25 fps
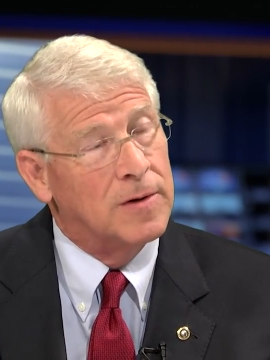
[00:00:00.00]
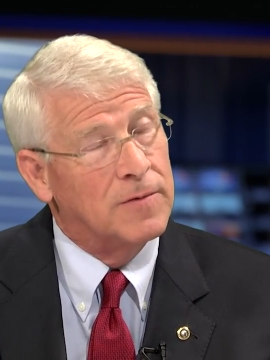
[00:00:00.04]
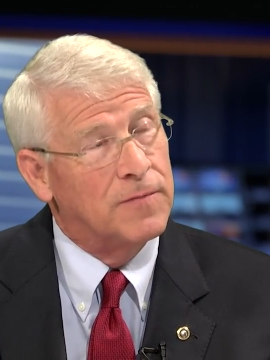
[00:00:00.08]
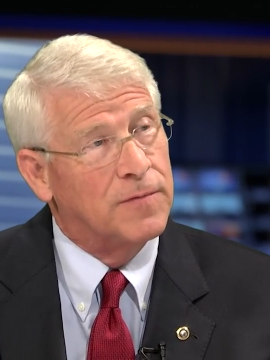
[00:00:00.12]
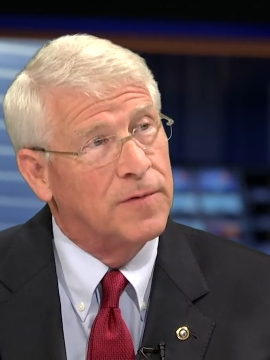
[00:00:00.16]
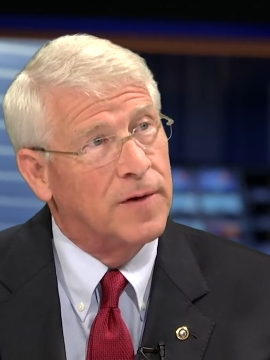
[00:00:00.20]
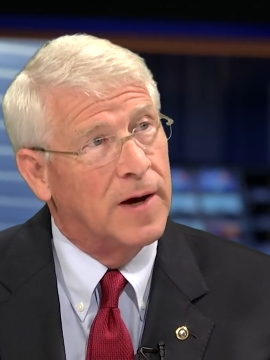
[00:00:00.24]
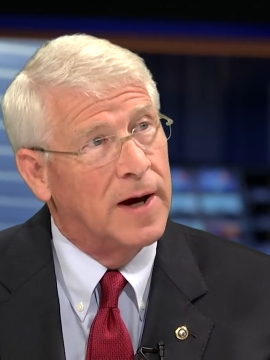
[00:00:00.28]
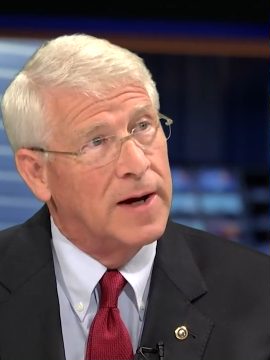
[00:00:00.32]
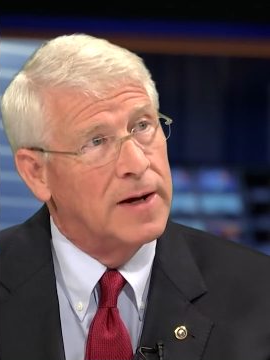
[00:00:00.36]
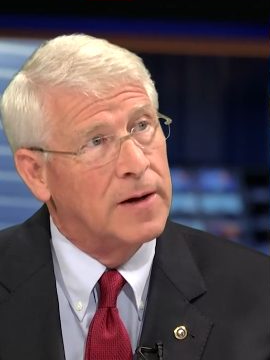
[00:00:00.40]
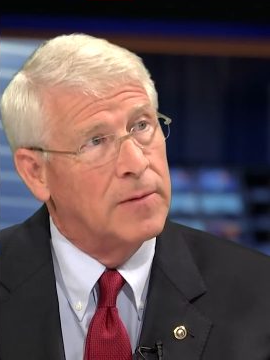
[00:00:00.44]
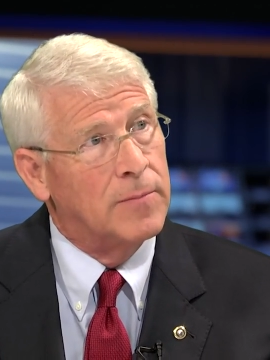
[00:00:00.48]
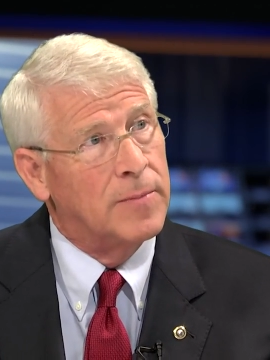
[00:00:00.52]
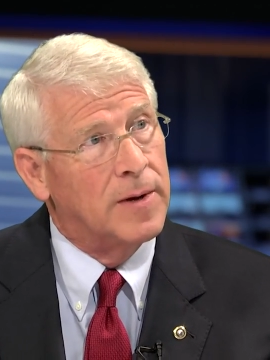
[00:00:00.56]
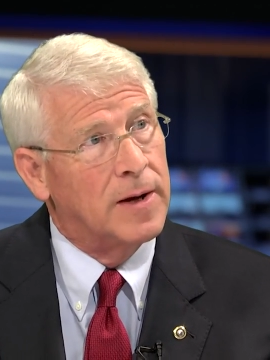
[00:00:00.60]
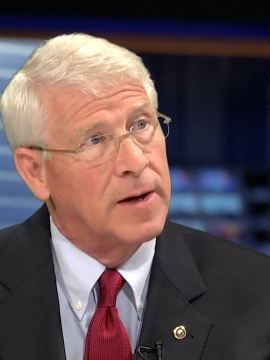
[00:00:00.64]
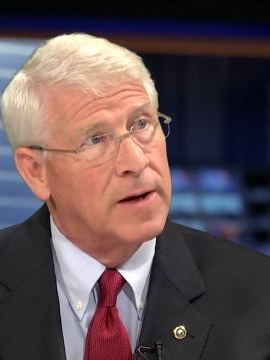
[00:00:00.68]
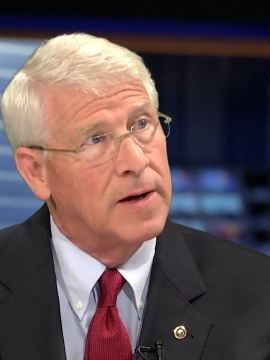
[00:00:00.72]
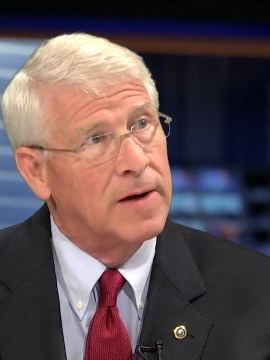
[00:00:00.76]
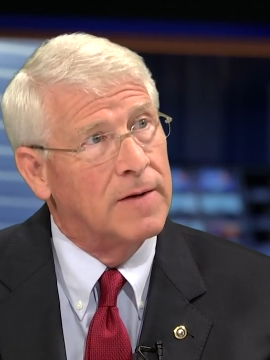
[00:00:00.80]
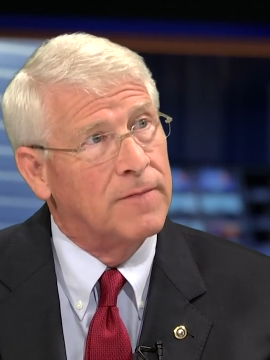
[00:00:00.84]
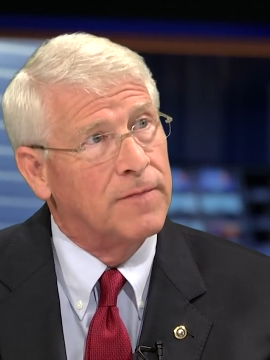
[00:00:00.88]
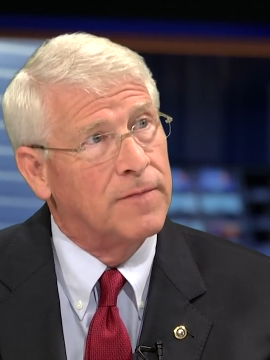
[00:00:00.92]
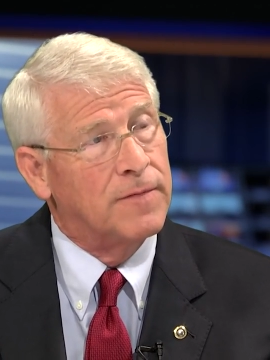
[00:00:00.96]
and fight on
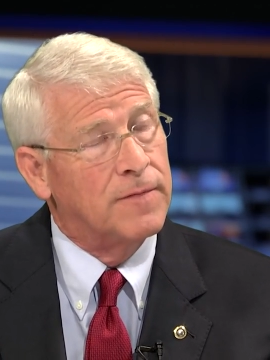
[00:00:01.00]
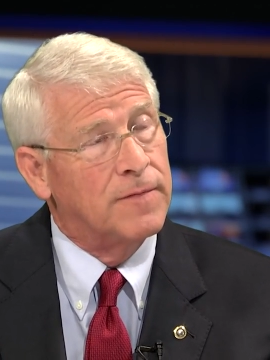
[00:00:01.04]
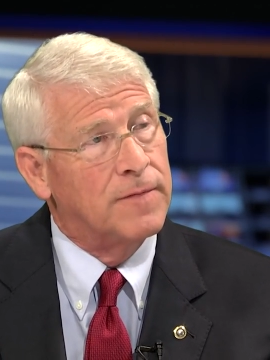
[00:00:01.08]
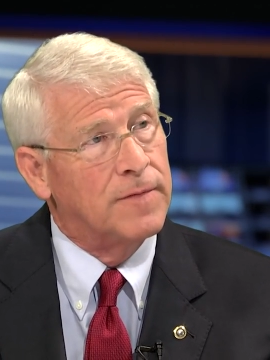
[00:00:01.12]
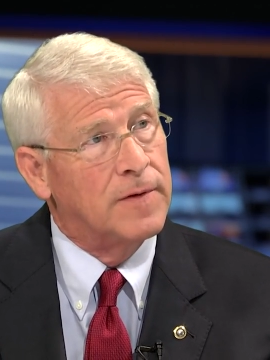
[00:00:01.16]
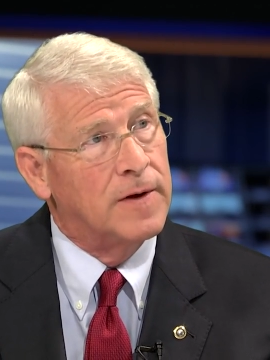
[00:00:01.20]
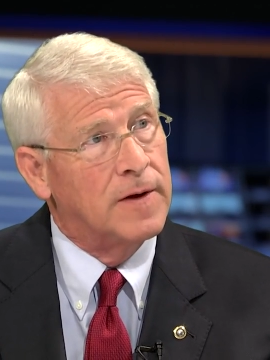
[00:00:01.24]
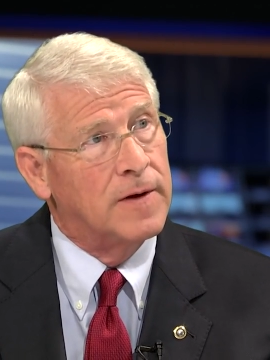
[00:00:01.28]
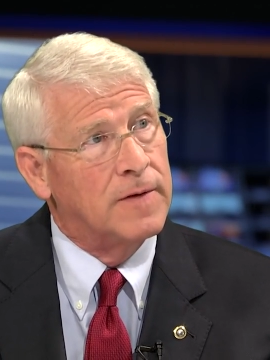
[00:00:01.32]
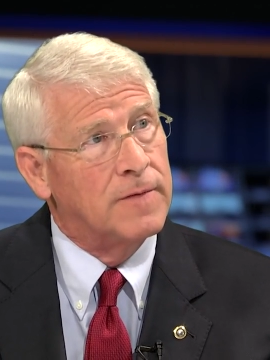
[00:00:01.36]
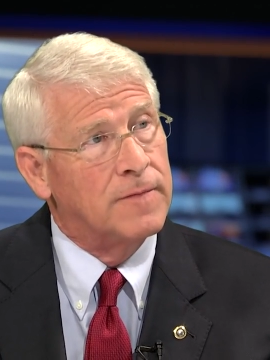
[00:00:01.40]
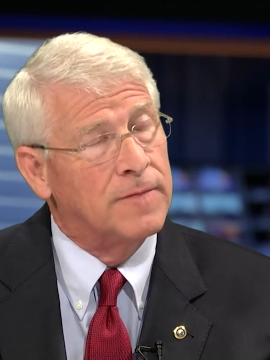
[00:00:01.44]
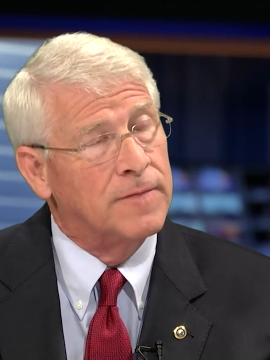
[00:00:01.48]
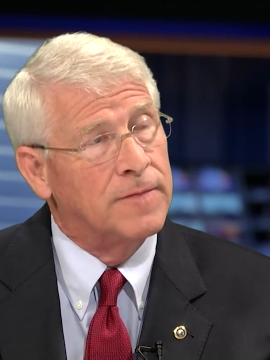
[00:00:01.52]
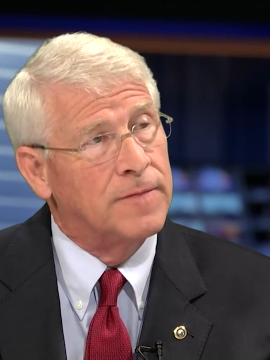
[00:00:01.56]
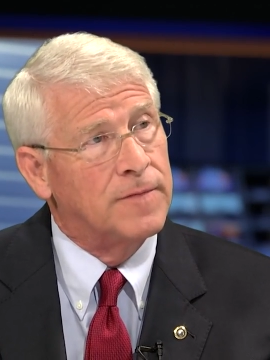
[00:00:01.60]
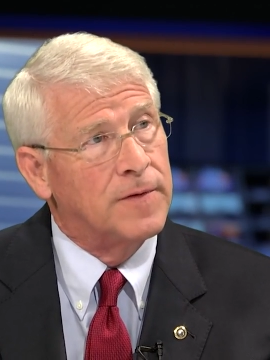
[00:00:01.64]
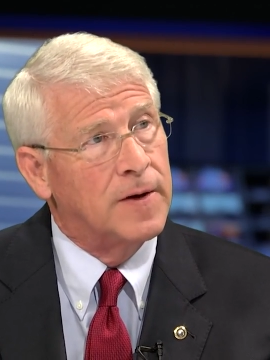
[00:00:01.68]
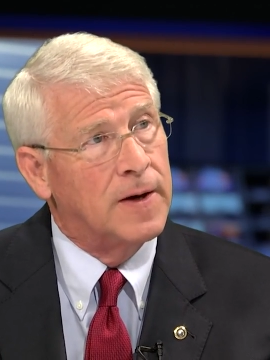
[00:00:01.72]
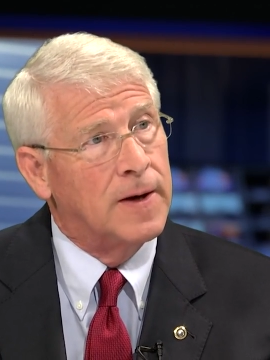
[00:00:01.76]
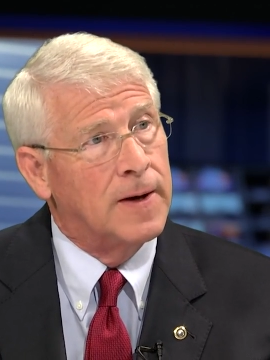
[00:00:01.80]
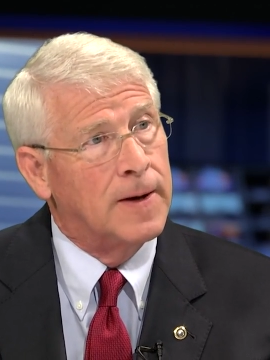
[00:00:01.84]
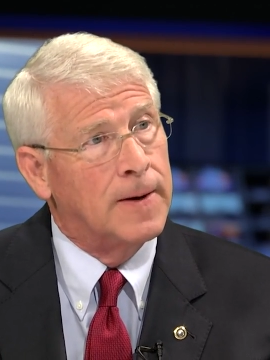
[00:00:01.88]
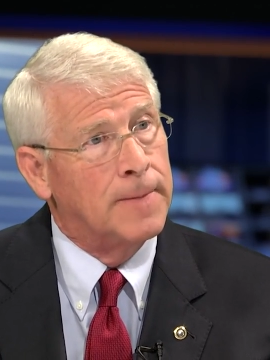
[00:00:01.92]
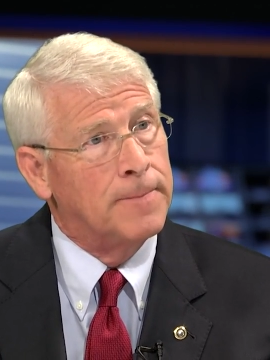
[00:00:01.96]
behalf
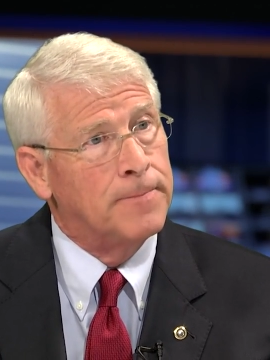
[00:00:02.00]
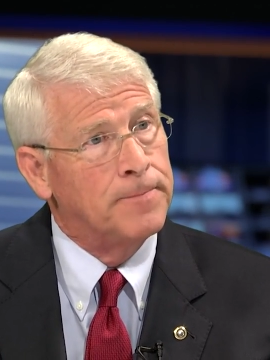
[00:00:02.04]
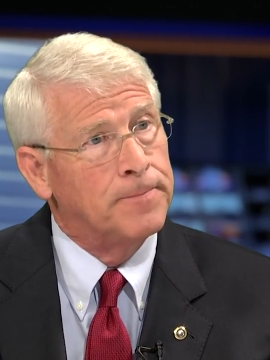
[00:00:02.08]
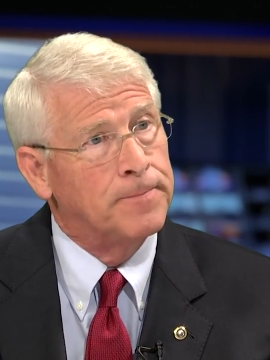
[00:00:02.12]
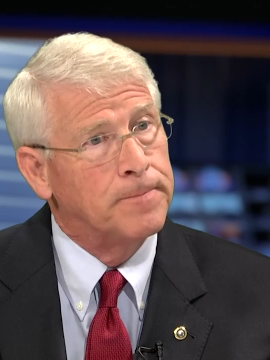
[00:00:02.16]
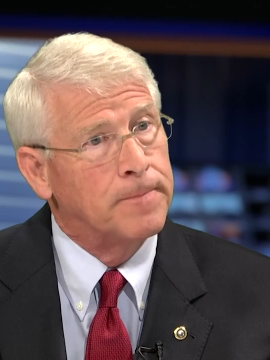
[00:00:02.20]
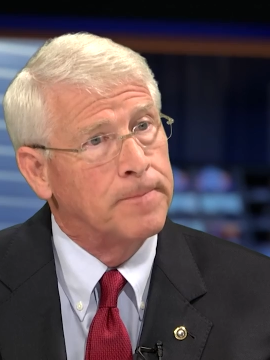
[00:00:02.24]
of